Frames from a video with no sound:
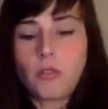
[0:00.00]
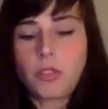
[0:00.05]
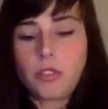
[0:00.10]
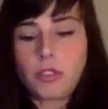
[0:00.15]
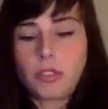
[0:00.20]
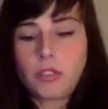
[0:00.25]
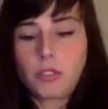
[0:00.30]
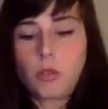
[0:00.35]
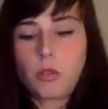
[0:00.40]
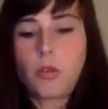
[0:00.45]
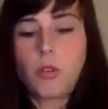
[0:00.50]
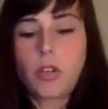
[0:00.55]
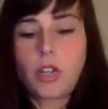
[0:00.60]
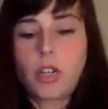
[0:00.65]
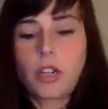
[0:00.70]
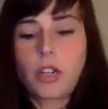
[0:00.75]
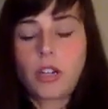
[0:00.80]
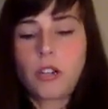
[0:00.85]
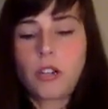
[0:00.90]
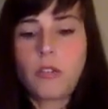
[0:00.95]
core,
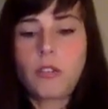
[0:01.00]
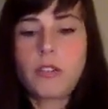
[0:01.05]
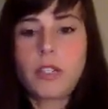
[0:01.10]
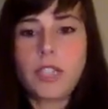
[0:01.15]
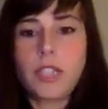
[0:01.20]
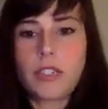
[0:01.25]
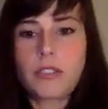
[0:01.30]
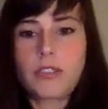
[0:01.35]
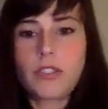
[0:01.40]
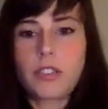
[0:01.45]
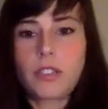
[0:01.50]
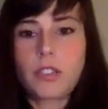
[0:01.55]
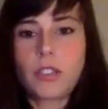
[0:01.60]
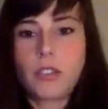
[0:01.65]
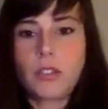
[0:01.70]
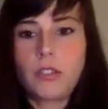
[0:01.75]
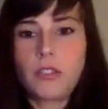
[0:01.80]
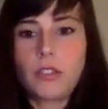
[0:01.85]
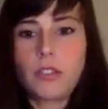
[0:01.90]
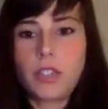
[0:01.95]
our own gifts, our
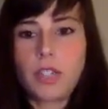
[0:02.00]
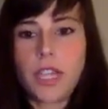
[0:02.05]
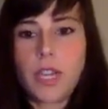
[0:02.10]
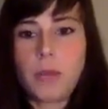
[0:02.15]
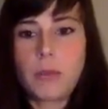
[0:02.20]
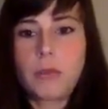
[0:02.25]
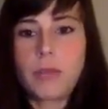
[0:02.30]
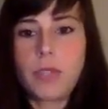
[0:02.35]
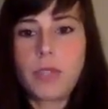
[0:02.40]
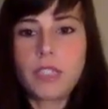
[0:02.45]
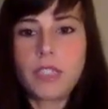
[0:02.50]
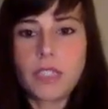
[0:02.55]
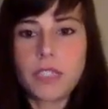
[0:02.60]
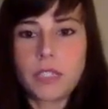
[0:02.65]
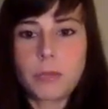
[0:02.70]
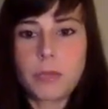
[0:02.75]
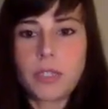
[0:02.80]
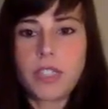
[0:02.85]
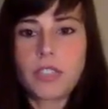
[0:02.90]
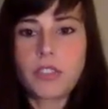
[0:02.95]
own capabilities,
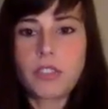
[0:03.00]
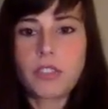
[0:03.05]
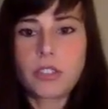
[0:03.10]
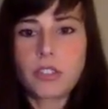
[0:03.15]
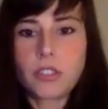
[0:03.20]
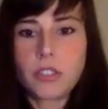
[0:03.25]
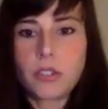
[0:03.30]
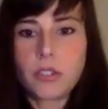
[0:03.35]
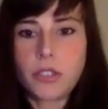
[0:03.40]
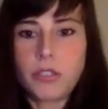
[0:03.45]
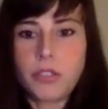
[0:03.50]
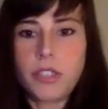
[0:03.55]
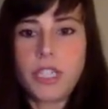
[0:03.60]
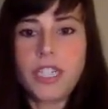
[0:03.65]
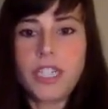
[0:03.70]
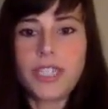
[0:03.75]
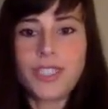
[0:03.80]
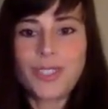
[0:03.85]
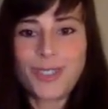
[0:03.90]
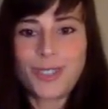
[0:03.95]
because they're so
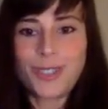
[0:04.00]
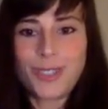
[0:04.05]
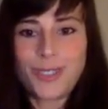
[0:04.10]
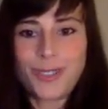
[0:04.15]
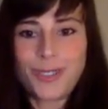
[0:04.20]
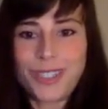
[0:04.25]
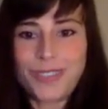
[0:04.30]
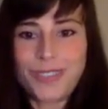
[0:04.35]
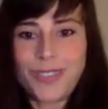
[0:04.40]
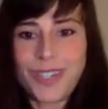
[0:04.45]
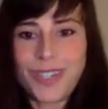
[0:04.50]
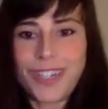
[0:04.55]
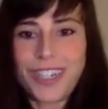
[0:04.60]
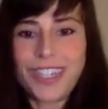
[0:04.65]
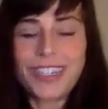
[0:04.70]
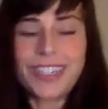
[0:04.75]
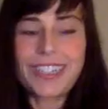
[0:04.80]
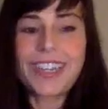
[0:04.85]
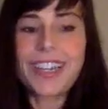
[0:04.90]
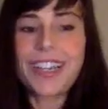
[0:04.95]
unique and they're so different,
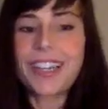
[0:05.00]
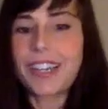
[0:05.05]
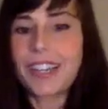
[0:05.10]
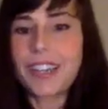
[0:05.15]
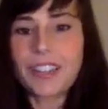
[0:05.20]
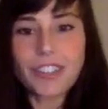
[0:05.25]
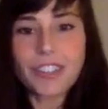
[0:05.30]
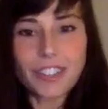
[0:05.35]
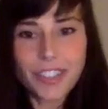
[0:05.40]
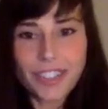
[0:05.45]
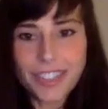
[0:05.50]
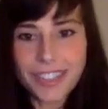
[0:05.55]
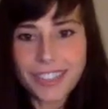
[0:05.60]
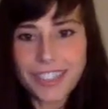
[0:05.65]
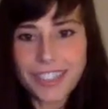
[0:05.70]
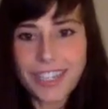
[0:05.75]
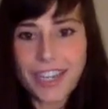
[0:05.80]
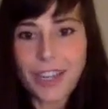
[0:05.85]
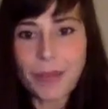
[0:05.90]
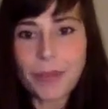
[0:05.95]
and they're not going to look the
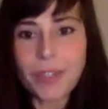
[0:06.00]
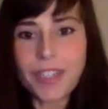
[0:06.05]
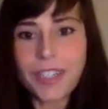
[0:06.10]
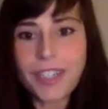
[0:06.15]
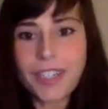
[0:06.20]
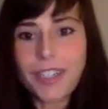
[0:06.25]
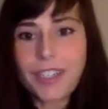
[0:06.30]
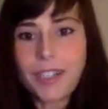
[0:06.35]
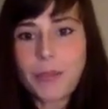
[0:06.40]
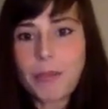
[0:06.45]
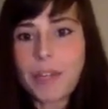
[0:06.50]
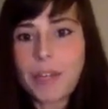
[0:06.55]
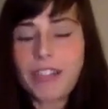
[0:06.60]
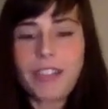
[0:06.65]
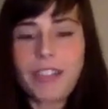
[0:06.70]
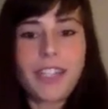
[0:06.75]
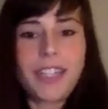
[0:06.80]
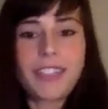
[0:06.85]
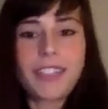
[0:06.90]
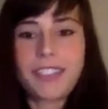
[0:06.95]
same. My
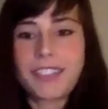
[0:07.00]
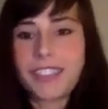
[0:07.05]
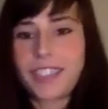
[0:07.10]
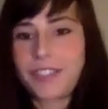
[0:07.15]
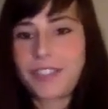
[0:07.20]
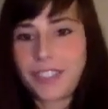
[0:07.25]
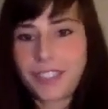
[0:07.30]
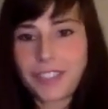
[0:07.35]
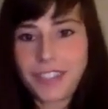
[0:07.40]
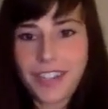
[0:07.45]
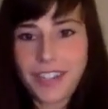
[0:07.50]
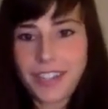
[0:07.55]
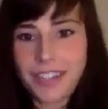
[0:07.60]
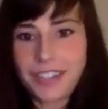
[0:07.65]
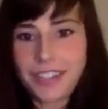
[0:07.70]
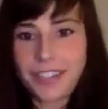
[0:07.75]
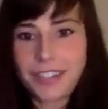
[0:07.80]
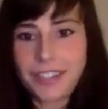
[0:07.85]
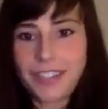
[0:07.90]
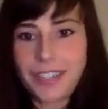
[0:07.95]
clients' gifts are not going
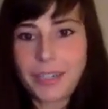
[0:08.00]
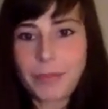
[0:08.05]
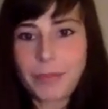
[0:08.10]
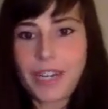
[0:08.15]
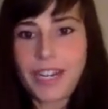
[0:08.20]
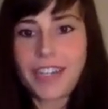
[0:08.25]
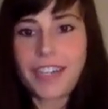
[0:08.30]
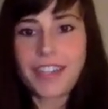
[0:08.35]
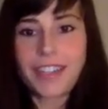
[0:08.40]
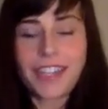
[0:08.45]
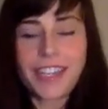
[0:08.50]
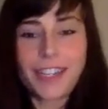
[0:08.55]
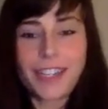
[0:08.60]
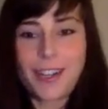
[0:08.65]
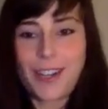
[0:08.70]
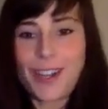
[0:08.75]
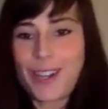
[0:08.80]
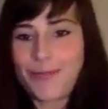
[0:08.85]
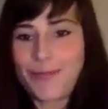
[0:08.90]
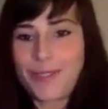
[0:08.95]
to look like mine, and thank
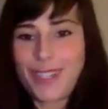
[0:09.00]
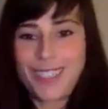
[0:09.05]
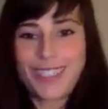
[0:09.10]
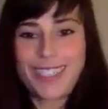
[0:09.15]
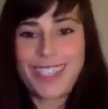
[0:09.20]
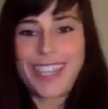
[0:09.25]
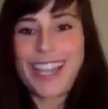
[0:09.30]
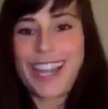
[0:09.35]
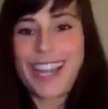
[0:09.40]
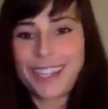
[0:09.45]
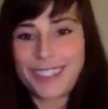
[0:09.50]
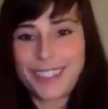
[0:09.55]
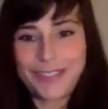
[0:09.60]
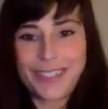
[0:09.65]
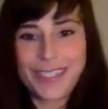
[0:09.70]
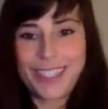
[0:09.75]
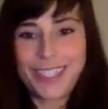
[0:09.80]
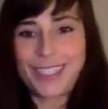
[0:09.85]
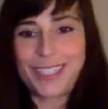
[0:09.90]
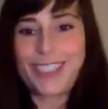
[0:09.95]
God, because they
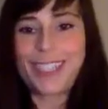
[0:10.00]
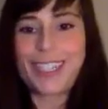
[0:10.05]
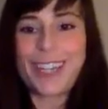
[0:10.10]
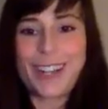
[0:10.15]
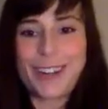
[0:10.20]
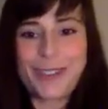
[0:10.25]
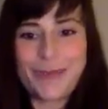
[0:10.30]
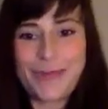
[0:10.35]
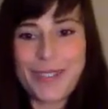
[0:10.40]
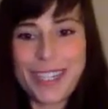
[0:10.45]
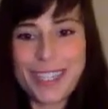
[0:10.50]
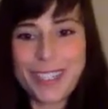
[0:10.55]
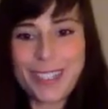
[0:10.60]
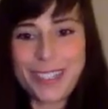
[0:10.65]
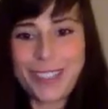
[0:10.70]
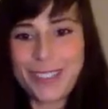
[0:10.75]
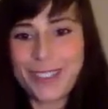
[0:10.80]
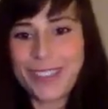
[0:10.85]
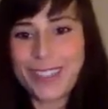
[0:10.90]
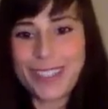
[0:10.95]
activate the shit out of me
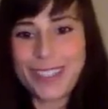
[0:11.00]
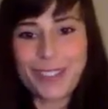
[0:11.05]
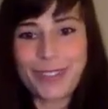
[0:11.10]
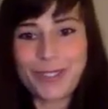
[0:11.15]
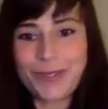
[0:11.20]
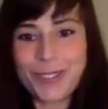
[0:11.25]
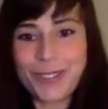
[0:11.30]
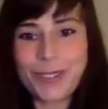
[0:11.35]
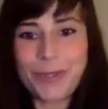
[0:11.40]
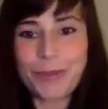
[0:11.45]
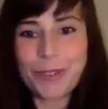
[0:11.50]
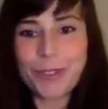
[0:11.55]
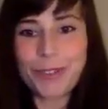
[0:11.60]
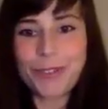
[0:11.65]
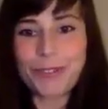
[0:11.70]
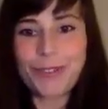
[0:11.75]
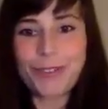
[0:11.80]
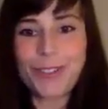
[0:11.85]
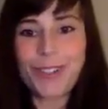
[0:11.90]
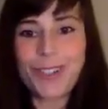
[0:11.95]
too. And it's really
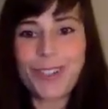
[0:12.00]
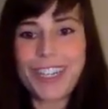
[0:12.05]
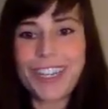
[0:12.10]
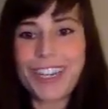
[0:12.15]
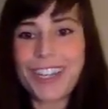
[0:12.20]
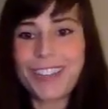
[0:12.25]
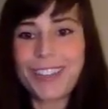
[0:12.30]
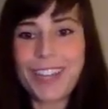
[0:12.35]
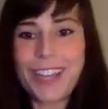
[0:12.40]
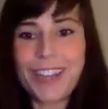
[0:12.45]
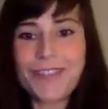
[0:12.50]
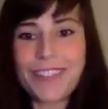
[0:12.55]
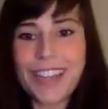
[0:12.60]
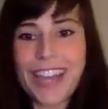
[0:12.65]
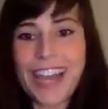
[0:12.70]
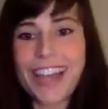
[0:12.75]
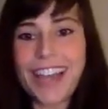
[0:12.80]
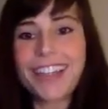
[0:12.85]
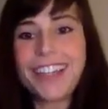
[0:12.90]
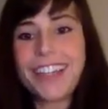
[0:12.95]
beautiful. And I love
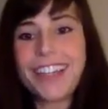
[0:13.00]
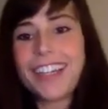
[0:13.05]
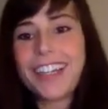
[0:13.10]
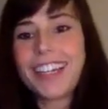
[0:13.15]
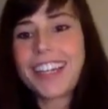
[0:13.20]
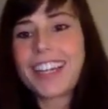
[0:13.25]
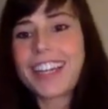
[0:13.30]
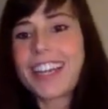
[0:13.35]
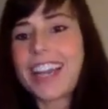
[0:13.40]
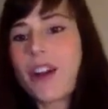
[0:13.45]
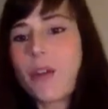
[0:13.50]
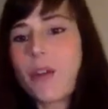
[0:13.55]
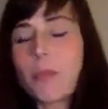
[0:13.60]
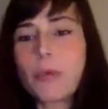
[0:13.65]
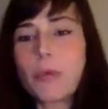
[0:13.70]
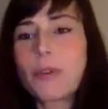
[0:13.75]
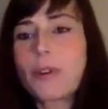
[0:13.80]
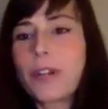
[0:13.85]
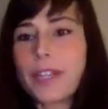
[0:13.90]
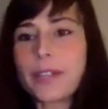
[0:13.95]
that. And how
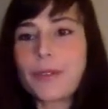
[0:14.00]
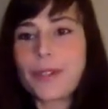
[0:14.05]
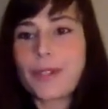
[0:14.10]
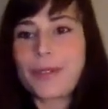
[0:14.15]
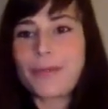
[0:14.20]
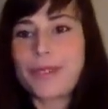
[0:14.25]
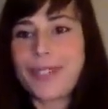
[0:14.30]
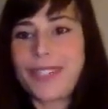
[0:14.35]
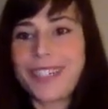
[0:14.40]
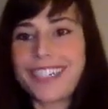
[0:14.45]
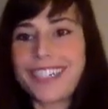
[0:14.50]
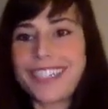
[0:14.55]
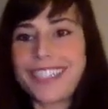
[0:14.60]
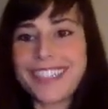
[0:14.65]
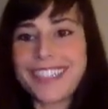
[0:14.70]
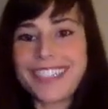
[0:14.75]
boring would it be